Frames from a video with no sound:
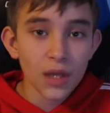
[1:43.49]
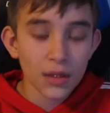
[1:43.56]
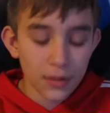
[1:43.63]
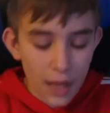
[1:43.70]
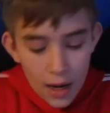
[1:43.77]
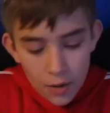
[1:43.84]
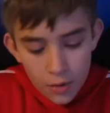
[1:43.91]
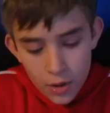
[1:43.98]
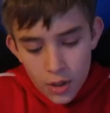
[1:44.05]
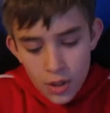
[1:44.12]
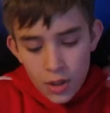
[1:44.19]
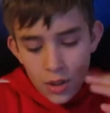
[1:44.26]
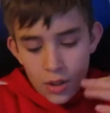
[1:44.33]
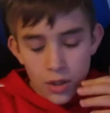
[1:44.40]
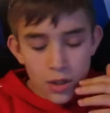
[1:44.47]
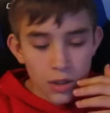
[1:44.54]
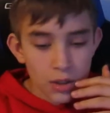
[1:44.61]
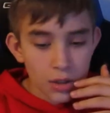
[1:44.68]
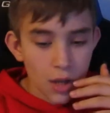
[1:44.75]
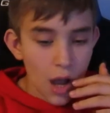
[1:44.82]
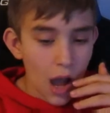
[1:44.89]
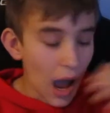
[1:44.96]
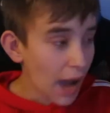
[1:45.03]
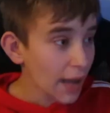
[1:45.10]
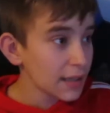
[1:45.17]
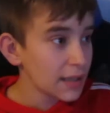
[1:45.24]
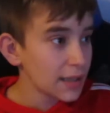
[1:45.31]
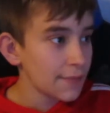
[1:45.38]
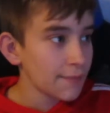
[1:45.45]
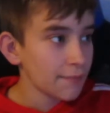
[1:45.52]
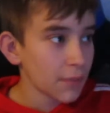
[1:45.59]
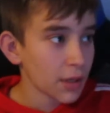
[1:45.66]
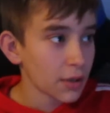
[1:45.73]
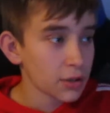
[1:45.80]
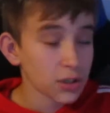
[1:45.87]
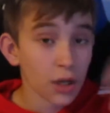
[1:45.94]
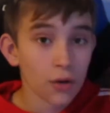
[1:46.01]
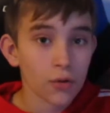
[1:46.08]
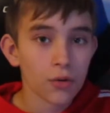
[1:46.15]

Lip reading: Now, I keep my Crested Gecko